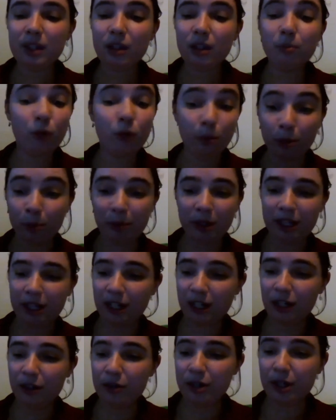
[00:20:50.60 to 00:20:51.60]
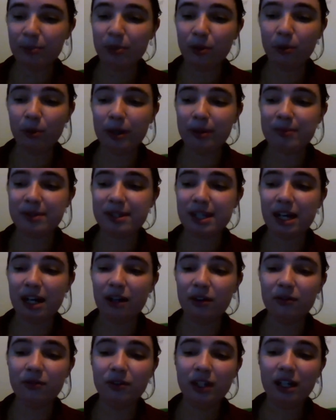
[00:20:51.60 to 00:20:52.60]
probably including Paul
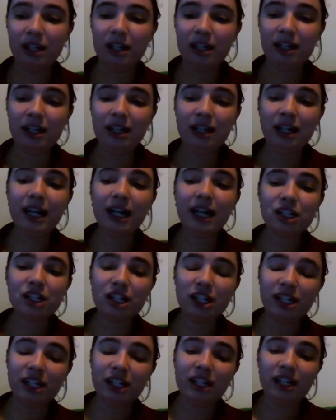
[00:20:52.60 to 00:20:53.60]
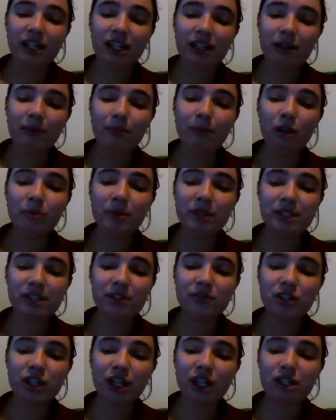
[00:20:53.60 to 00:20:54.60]
himself. And actually, moments
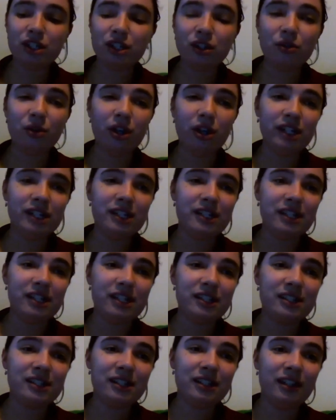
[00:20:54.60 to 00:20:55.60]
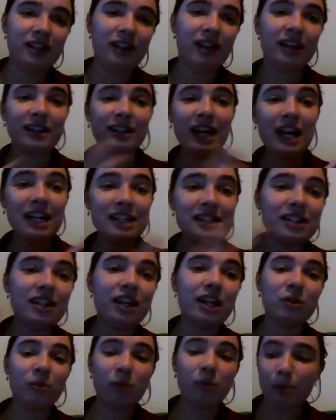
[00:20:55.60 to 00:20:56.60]
of change and crises like that, and
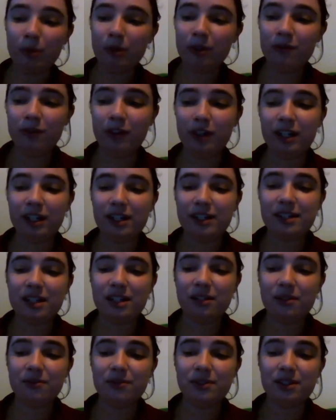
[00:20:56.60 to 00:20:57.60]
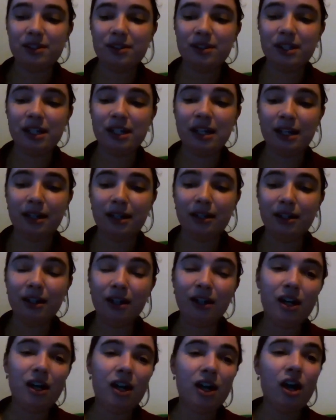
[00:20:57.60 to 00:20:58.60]
like the one we find ourselves in,
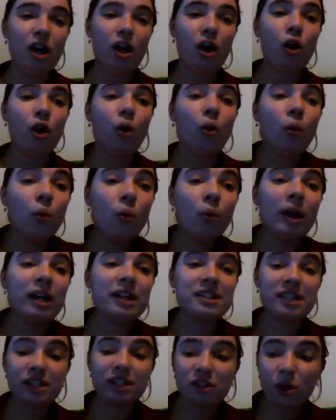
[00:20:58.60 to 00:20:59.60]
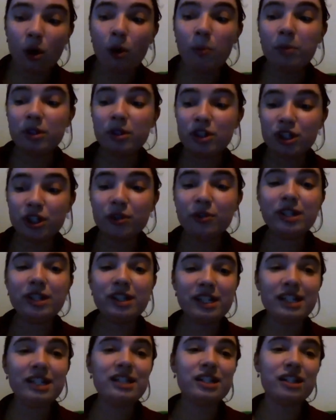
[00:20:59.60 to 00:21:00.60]
are always this
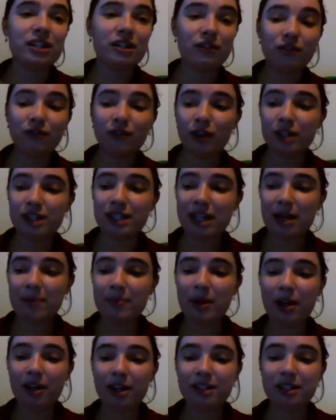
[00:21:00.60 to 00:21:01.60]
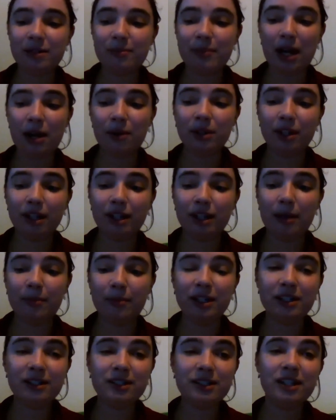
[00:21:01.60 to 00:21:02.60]
opportunity to confront our power
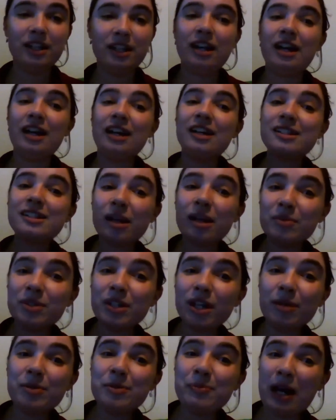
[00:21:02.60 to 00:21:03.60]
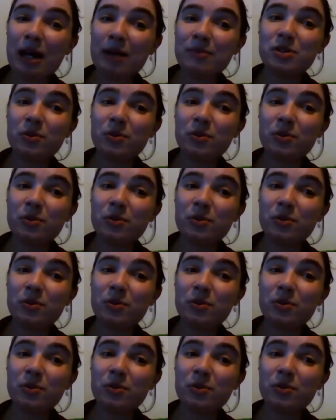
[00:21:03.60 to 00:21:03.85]
dynamics, sometimes perhaps